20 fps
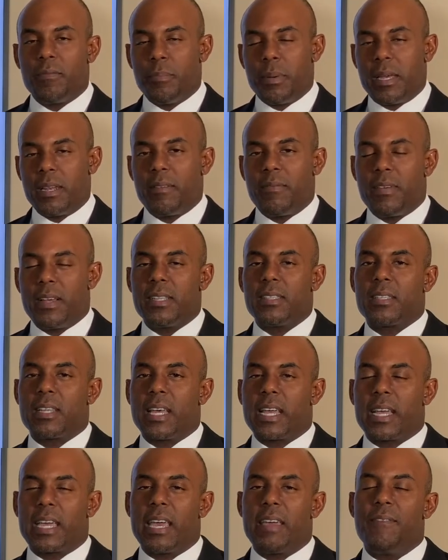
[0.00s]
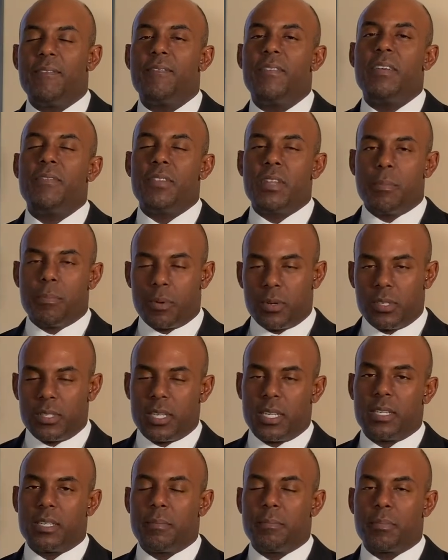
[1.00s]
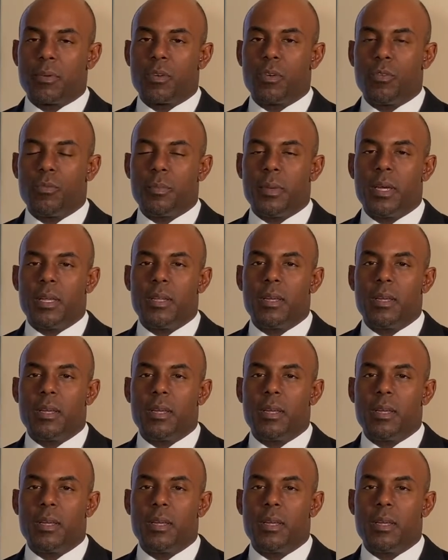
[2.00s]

benefits like a 50% improvement,